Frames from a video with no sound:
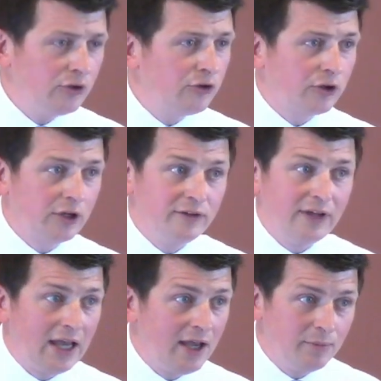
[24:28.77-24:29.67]
to
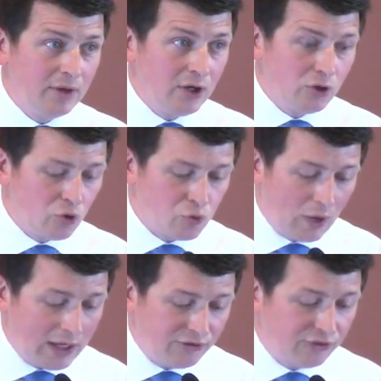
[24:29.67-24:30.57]
condemn
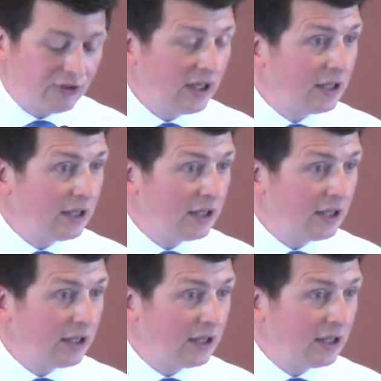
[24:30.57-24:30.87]
Christ